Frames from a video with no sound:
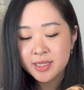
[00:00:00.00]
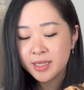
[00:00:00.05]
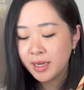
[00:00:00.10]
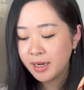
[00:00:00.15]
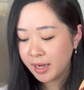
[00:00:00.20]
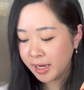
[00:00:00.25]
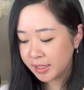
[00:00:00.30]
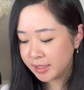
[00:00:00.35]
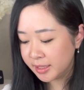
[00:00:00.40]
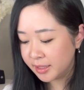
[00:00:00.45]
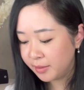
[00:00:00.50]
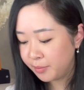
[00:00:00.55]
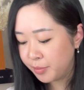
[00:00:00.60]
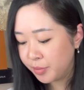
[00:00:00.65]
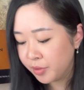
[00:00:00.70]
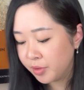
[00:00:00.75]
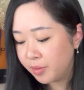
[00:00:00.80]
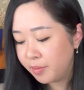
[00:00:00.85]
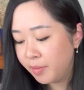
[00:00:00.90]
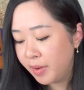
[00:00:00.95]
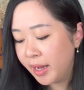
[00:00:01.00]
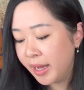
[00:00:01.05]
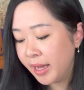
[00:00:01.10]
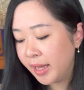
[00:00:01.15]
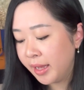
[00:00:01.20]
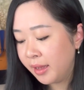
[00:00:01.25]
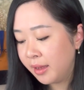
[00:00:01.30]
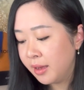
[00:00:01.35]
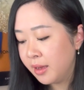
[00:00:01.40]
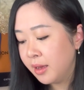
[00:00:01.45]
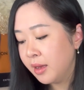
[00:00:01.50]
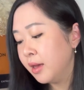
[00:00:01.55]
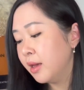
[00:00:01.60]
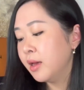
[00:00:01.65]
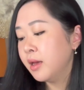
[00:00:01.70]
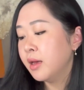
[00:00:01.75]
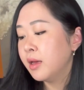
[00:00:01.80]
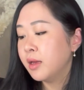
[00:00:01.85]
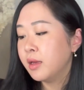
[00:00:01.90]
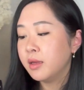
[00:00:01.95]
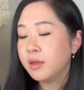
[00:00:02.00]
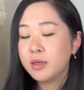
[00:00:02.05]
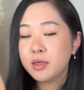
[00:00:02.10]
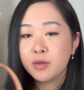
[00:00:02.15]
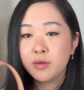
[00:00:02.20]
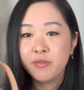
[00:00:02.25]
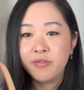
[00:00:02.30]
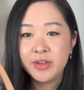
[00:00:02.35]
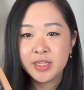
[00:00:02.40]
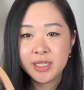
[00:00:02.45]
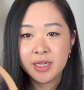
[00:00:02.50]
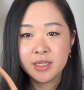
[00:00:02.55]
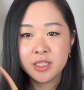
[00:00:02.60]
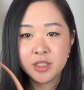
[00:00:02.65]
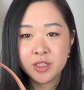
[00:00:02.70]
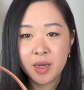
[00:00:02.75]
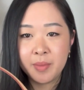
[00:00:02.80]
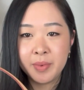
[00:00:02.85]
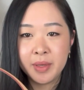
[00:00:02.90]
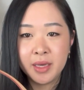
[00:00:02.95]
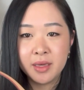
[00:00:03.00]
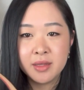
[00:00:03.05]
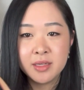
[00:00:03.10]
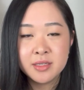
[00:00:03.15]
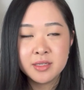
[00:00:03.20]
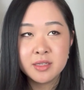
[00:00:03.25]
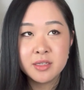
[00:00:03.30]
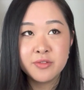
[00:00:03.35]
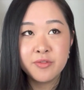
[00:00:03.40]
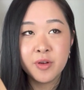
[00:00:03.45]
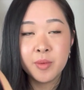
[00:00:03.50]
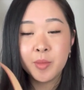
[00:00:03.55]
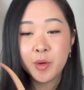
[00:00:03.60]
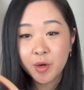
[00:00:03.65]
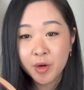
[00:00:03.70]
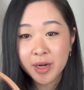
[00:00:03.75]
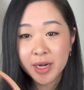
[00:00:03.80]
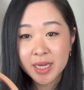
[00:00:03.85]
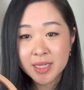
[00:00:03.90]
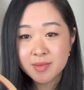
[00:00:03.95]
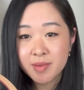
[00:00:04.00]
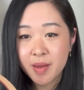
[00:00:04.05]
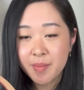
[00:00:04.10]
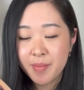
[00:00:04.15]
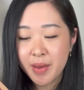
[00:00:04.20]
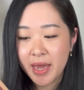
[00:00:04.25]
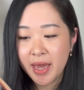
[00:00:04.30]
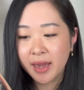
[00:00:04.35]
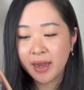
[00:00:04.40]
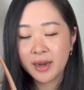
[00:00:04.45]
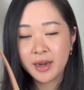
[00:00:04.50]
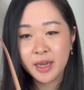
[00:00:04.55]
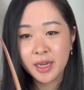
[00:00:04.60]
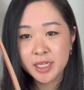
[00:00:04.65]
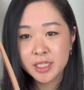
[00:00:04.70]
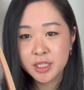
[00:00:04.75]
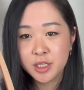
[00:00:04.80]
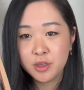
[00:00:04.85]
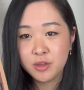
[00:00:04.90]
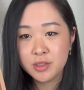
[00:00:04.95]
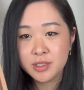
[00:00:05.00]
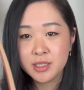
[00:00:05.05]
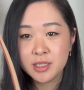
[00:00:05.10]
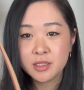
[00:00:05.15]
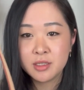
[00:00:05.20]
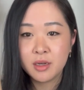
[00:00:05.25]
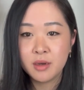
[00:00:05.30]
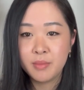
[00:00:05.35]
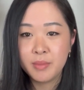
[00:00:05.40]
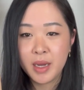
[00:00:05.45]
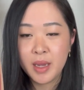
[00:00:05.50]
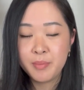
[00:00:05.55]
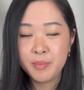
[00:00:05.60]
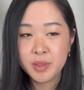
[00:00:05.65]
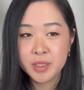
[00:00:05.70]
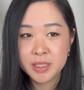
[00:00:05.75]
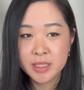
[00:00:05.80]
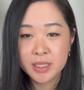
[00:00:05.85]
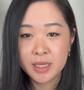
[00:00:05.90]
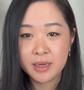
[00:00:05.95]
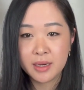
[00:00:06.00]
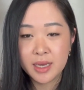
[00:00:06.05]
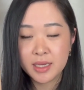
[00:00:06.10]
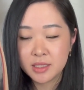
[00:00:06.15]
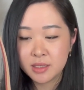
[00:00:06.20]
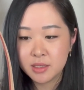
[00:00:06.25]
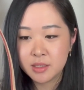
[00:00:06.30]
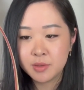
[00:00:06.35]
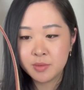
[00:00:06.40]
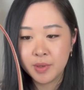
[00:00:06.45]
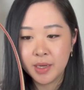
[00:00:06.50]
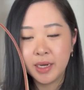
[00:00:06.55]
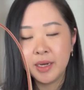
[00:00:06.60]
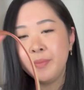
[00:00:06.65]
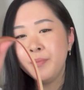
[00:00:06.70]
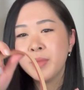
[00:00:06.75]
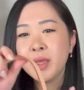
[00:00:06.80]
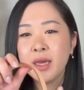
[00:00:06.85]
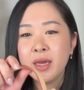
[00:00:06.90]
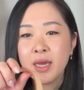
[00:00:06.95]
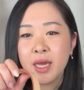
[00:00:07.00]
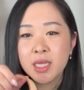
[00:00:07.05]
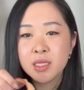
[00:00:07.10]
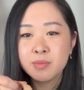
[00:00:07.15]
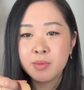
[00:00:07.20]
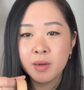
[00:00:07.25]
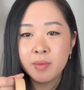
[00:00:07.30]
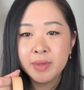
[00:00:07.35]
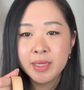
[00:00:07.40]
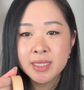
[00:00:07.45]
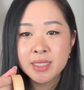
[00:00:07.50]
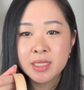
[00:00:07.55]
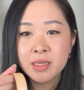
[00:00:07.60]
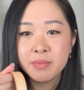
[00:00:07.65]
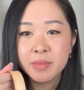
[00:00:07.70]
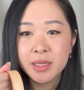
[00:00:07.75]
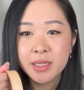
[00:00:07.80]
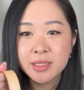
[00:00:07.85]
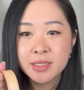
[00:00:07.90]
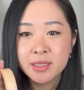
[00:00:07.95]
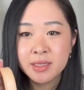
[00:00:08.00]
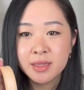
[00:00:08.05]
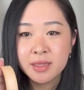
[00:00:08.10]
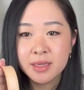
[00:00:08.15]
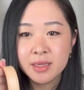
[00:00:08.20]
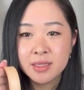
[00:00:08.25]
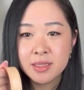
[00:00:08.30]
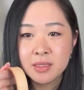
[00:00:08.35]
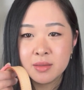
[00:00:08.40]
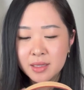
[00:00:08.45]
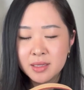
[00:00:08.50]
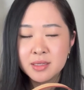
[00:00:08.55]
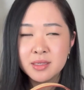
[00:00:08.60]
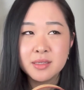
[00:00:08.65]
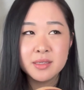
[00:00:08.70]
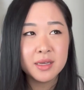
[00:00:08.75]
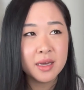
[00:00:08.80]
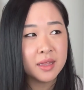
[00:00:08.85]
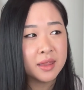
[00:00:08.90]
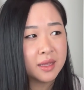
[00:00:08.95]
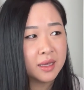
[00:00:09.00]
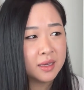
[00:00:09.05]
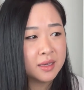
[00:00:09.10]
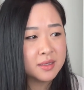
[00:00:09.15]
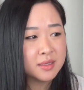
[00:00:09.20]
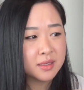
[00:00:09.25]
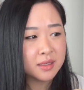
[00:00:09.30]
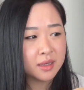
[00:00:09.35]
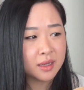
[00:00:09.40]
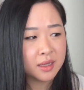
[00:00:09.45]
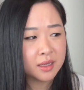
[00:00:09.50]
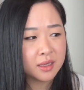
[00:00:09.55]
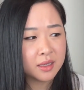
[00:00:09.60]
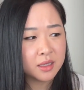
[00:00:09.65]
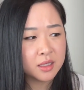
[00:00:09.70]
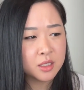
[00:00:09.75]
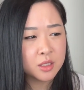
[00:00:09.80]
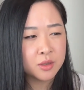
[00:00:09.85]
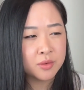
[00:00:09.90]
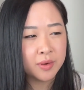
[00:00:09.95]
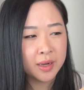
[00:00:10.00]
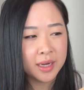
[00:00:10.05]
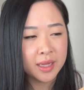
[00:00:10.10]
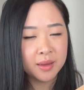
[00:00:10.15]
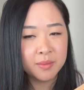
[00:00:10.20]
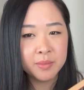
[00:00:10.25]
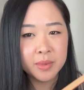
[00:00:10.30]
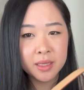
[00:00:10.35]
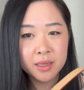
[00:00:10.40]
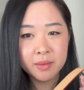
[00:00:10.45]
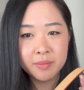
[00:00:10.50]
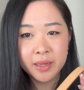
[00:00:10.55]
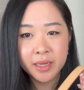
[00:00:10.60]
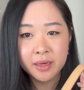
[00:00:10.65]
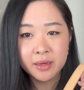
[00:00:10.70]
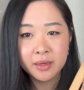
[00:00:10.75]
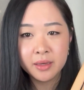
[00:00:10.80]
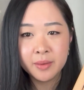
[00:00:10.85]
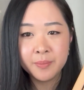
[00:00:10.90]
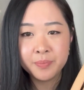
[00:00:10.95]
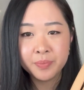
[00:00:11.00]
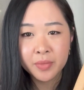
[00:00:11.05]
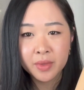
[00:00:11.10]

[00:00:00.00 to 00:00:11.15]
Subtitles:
And I actually brought my vachetta strap here. This is from Organize My Bag, and I actually use this on my pochette accessoire. It's probably similar to this. This is, I think, is like a 20mm